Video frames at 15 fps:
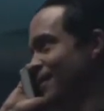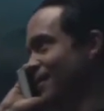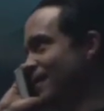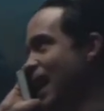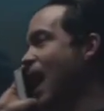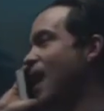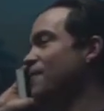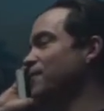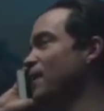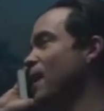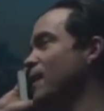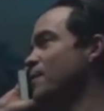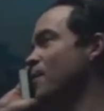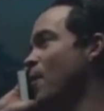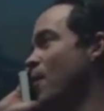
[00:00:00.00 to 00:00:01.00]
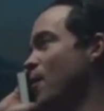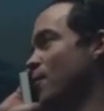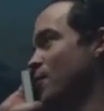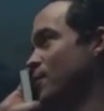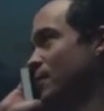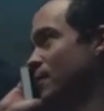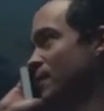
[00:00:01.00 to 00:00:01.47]
Yeah, I fly in tomorrow.
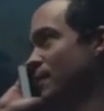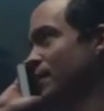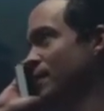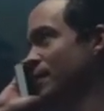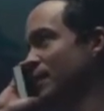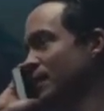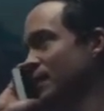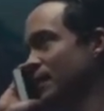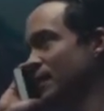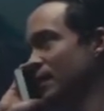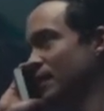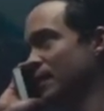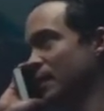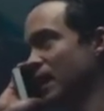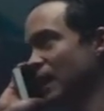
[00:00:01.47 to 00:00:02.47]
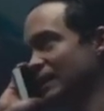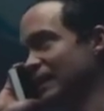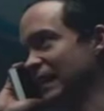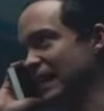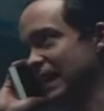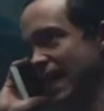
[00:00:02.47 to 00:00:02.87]
I'll see you